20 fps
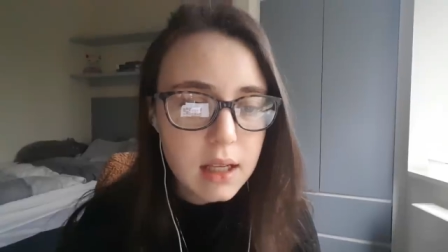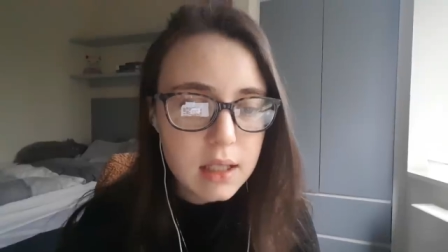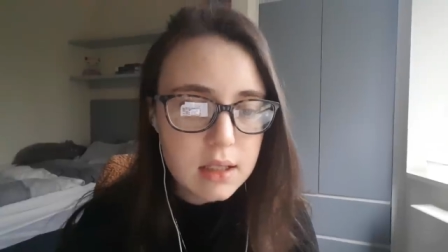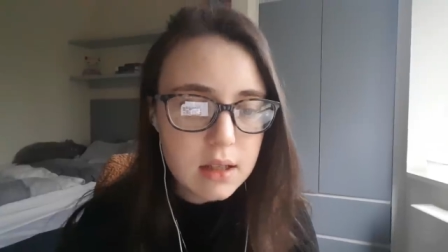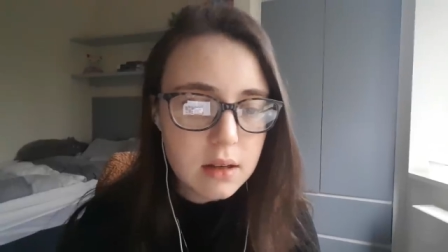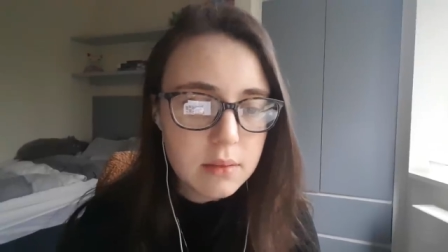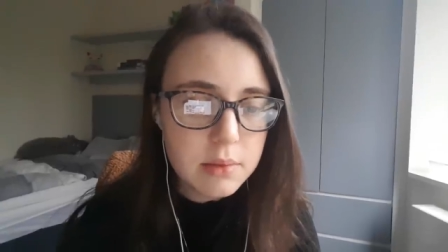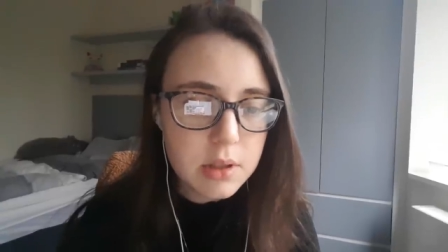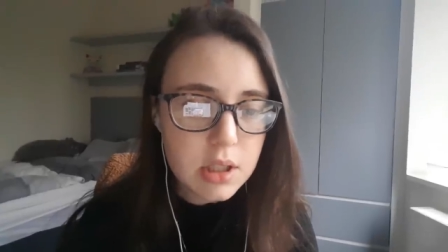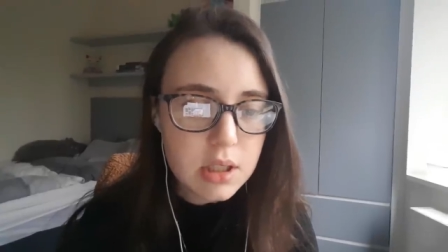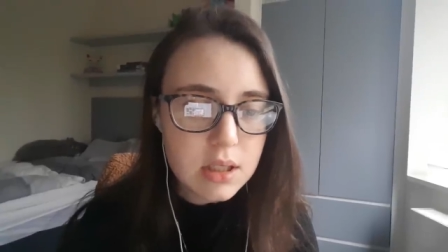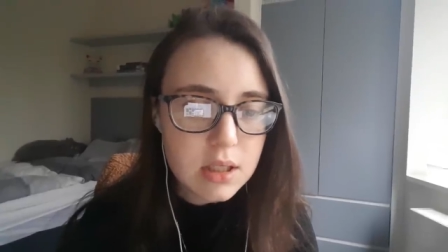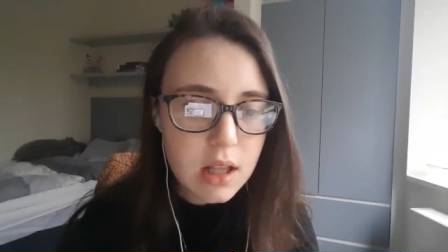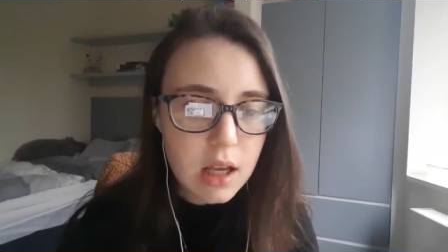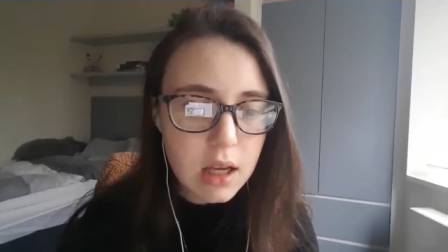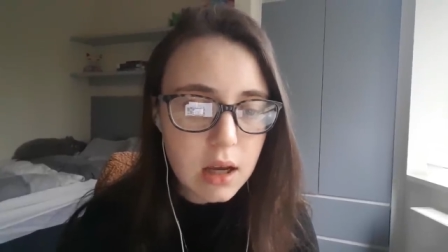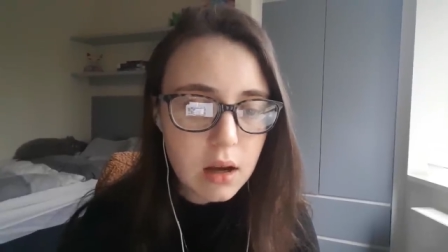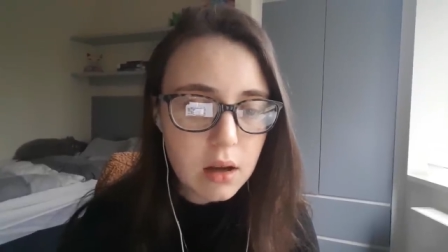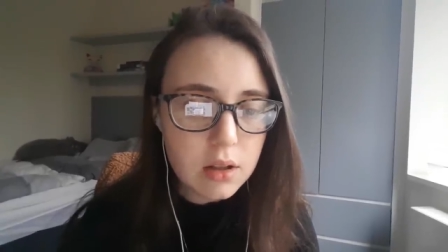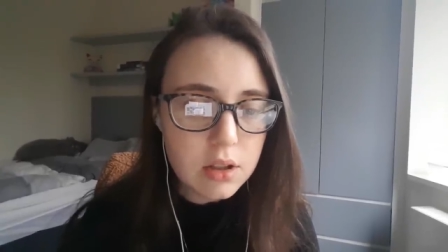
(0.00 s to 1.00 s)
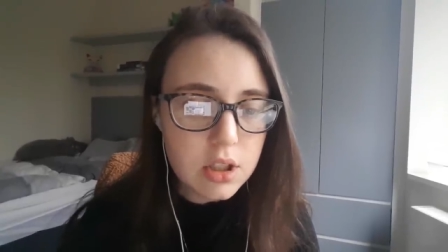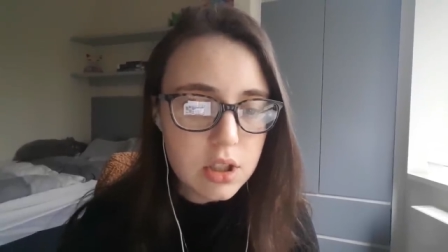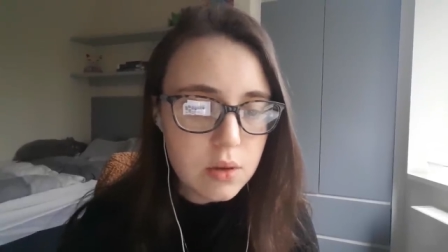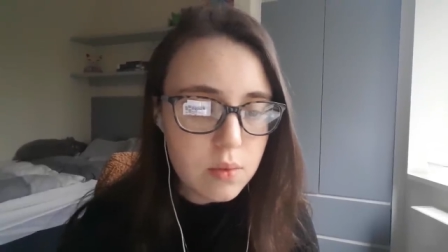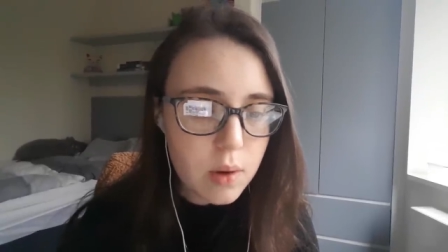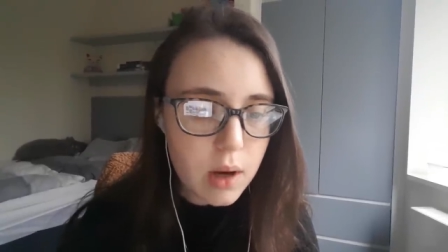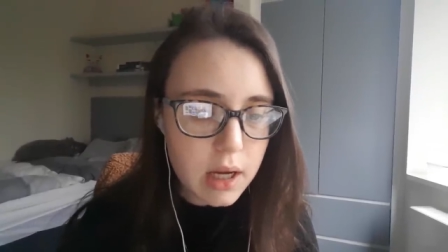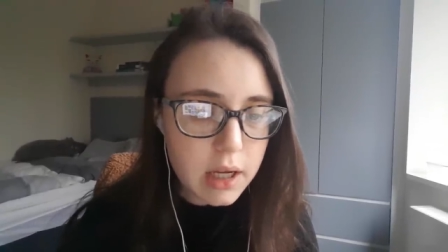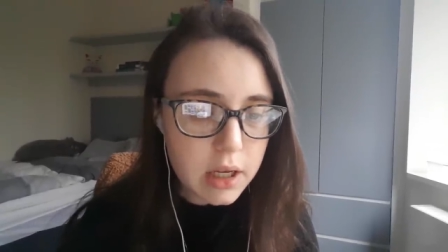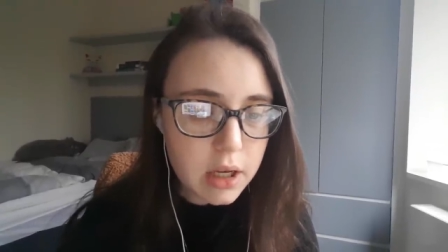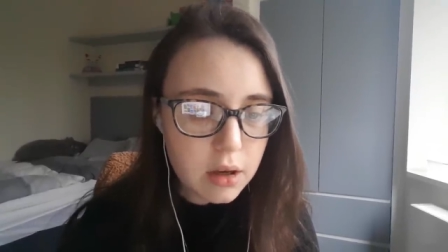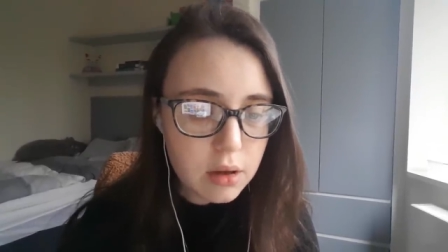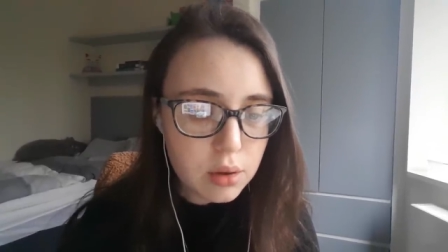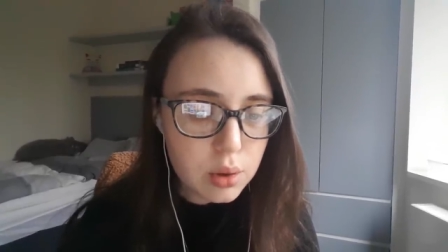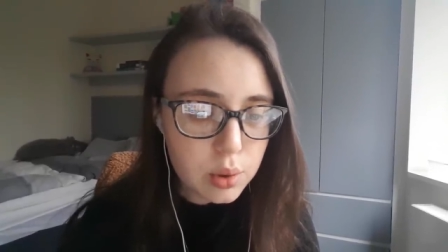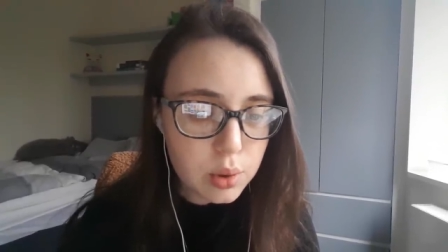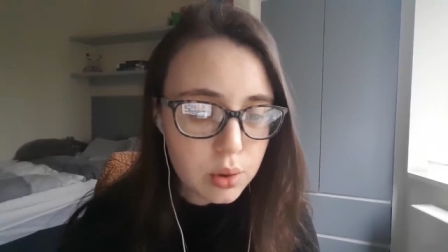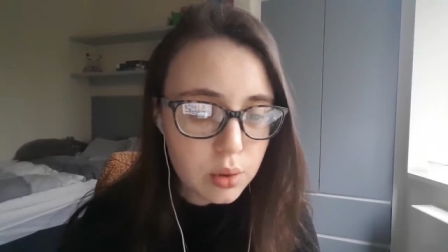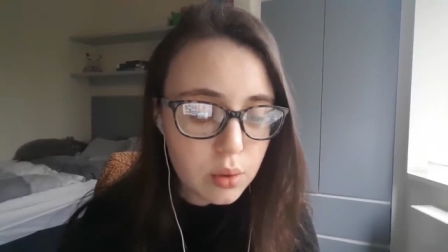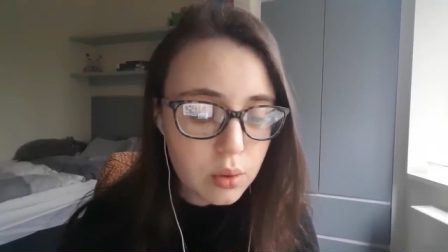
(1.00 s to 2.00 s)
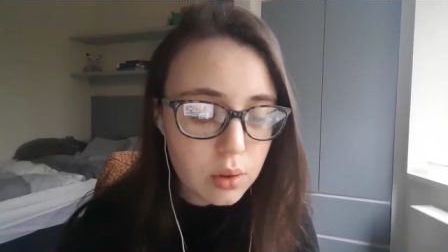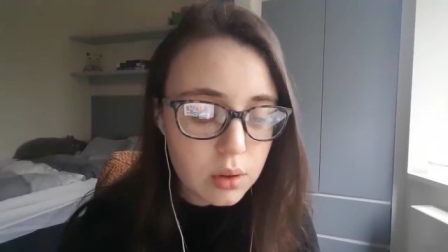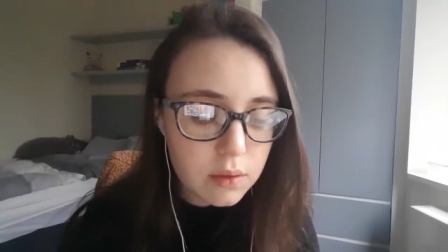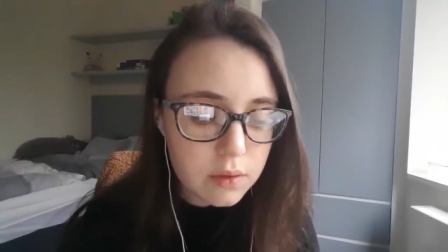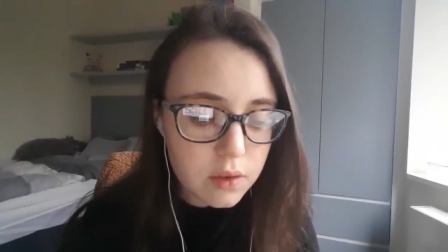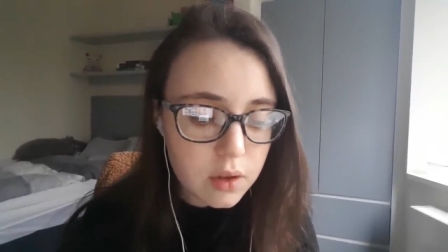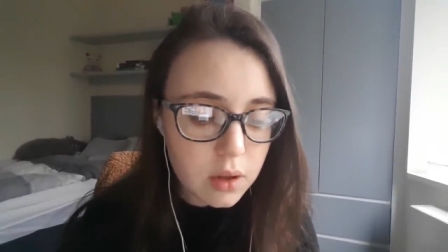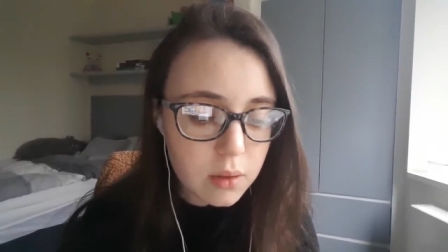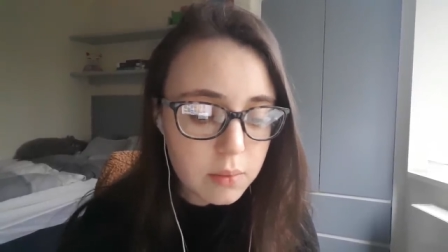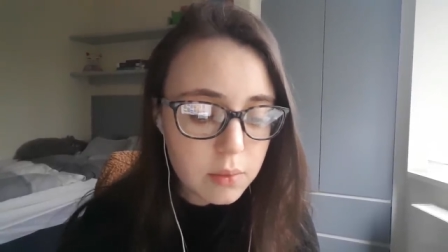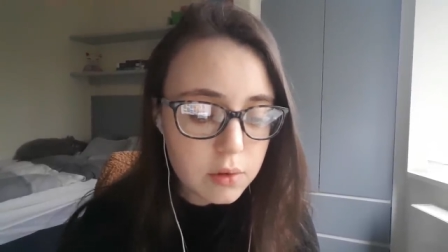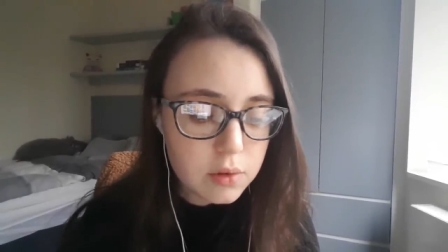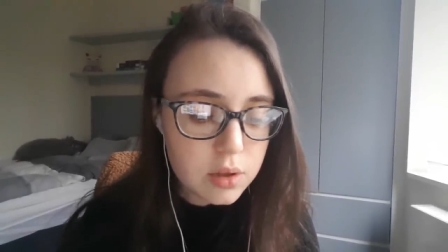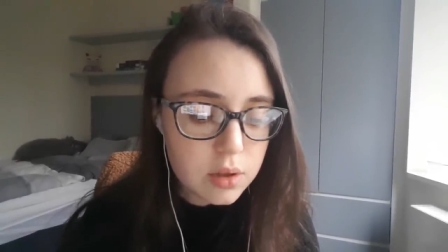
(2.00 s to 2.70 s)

So I'm just like, do I go through all of them or